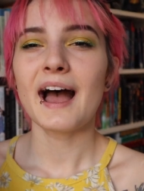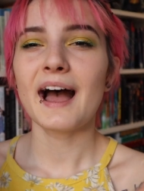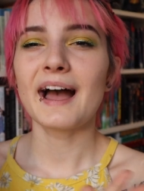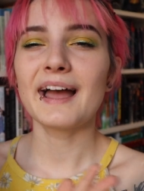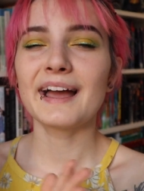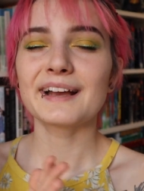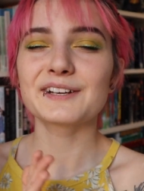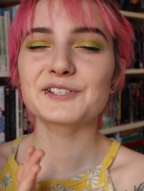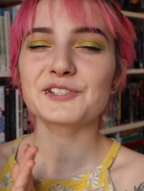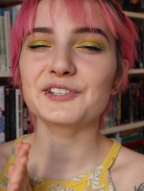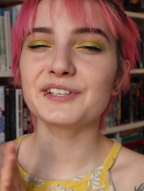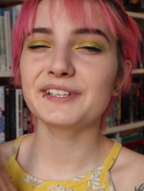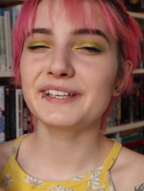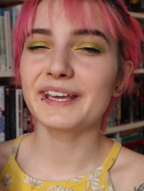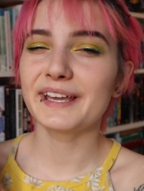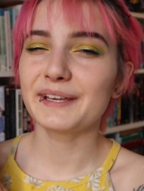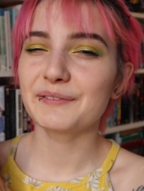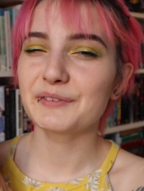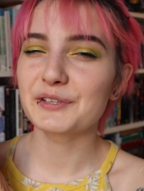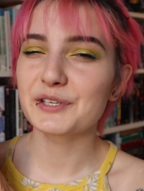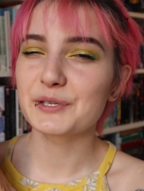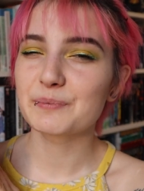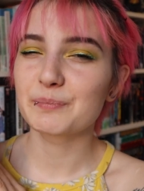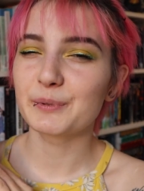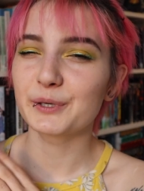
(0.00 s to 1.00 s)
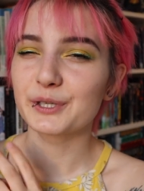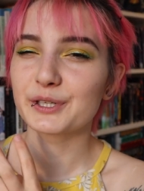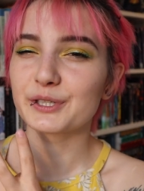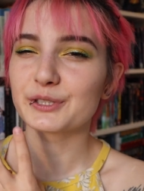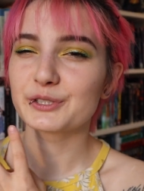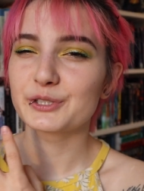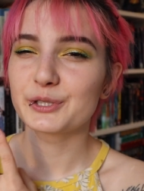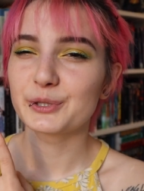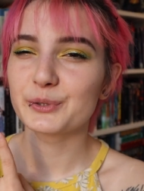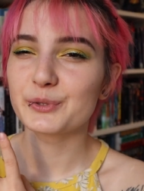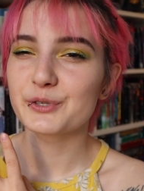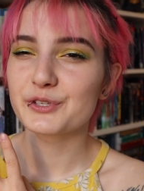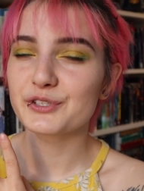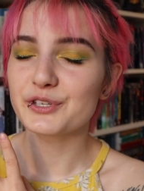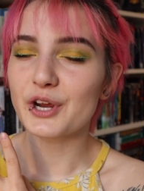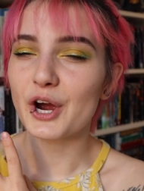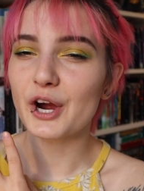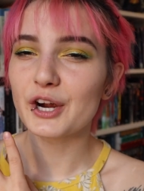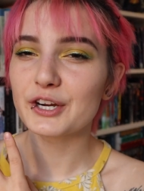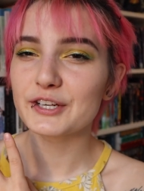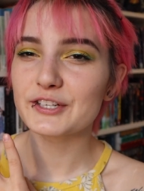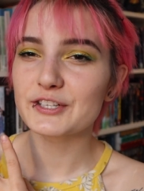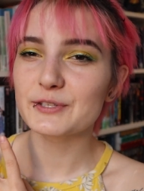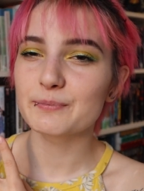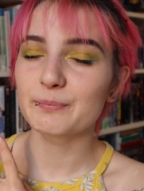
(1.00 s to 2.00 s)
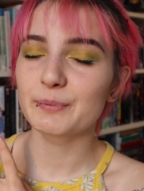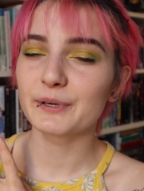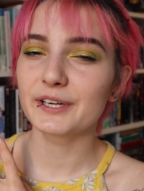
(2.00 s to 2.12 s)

I actually gave this book two stars,